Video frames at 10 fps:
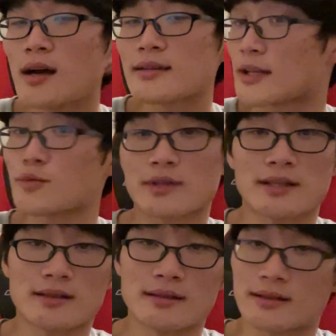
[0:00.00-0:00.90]
that's
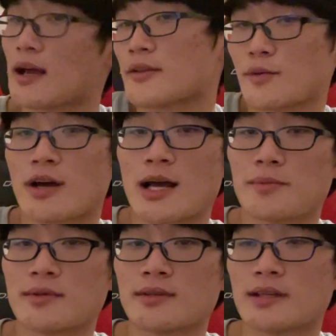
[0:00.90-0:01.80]
exactly what
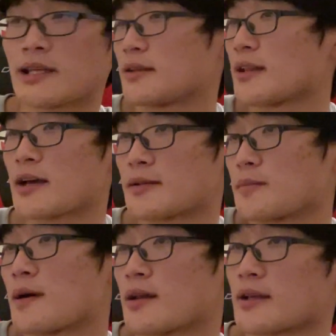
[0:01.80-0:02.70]
happened. He
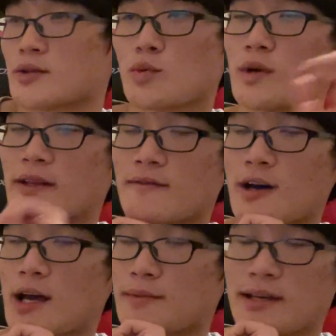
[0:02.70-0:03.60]
led by like
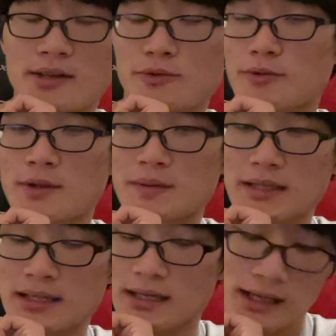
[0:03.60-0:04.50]
25 BX or
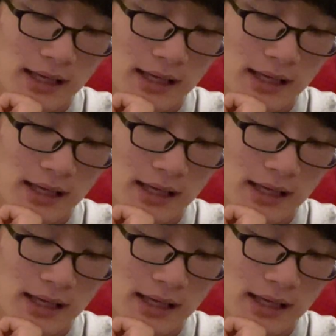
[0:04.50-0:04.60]
something,